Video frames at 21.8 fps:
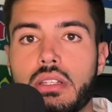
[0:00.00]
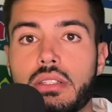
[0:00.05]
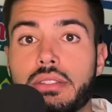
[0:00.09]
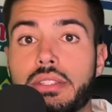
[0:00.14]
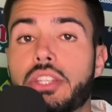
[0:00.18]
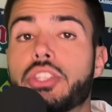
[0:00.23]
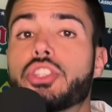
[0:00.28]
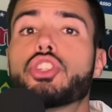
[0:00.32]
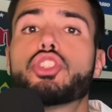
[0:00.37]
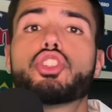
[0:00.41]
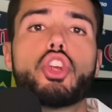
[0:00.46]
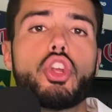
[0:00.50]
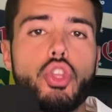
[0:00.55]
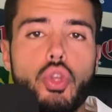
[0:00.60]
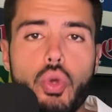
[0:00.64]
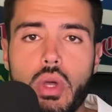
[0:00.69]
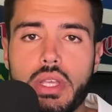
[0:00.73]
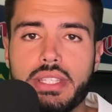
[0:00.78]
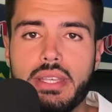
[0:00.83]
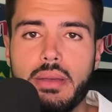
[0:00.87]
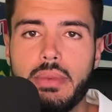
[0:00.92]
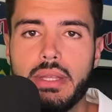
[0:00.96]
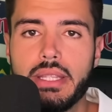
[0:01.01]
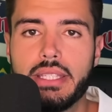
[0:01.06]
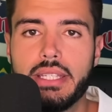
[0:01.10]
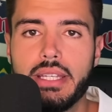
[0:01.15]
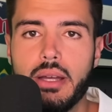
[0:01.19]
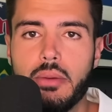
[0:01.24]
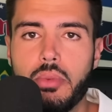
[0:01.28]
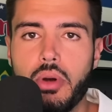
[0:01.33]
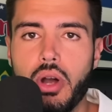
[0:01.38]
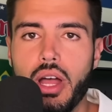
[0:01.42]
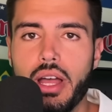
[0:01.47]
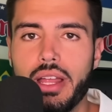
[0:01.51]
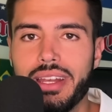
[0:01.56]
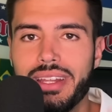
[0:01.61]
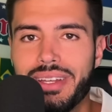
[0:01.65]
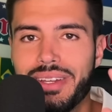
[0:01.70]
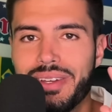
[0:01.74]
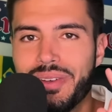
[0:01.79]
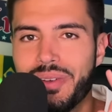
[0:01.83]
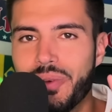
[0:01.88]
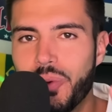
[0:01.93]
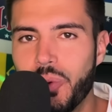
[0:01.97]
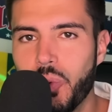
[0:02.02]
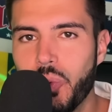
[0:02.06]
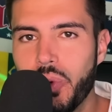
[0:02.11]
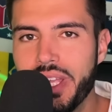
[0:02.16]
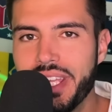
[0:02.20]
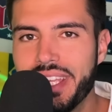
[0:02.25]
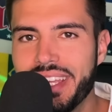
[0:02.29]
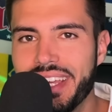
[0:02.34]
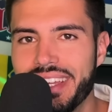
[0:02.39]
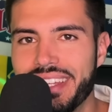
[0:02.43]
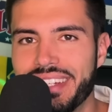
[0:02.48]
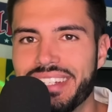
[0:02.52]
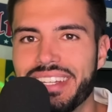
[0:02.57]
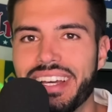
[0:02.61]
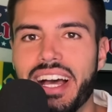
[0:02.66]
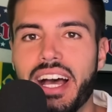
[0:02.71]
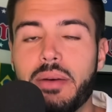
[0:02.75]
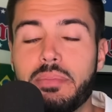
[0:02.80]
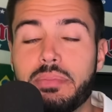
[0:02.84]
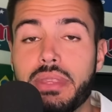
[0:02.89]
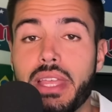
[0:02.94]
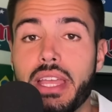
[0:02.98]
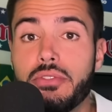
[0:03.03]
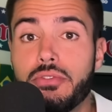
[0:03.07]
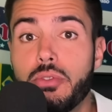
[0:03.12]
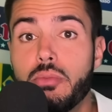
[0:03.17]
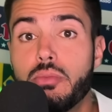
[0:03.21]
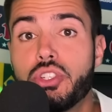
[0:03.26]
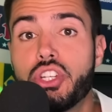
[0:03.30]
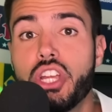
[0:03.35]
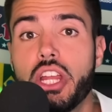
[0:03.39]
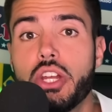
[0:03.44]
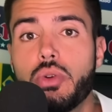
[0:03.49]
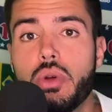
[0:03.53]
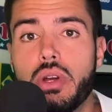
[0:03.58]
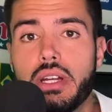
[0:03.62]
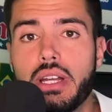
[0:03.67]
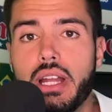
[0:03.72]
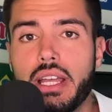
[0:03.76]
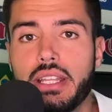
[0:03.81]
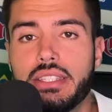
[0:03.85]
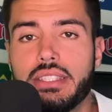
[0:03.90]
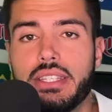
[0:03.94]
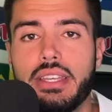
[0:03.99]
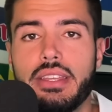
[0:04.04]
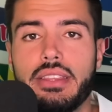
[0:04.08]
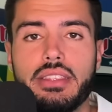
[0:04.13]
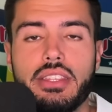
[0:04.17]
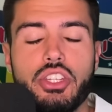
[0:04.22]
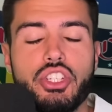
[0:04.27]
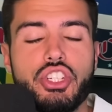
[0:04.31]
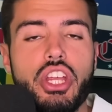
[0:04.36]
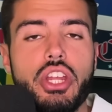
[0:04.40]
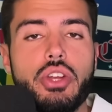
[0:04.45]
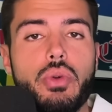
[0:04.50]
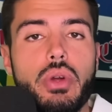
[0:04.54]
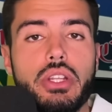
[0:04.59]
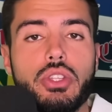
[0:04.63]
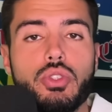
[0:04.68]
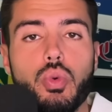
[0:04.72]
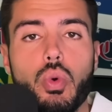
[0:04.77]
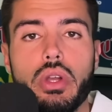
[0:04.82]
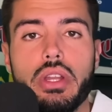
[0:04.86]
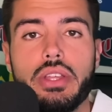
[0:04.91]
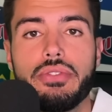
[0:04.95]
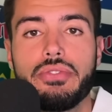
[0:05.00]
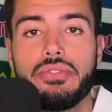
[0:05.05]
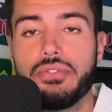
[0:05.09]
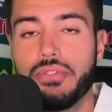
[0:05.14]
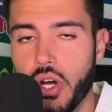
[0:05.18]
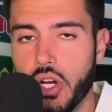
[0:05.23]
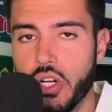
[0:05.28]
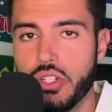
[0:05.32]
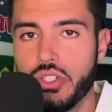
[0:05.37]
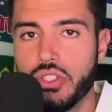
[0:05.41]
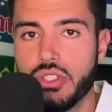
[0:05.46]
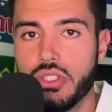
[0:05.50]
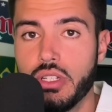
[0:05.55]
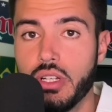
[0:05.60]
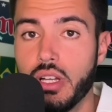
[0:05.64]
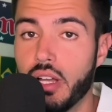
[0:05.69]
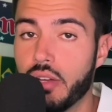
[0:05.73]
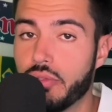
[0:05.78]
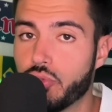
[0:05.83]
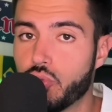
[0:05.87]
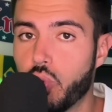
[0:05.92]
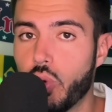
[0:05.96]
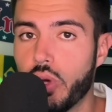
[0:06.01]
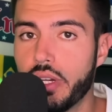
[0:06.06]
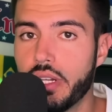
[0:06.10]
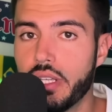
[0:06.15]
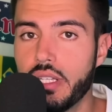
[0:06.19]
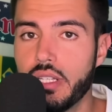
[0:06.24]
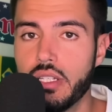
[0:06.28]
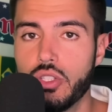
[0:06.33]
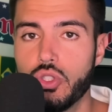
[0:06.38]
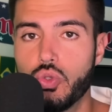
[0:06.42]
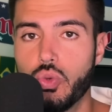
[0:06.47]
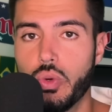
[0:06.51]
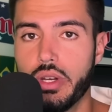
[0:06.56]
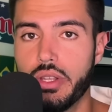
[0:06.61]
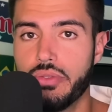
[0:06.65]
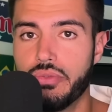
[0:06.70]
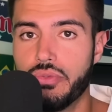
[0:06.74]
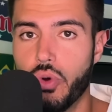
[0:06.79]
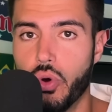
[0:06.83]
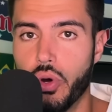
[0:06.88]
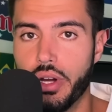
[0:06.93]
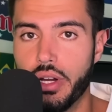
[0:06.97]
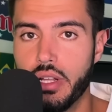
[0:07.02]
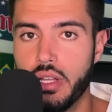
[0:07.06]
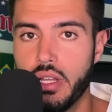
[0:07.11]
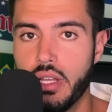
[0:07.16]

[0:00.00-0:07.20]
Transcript: This is your U S M N T Abroad weekend update from January nineteenth to January twenty-first of twenty twenty-four.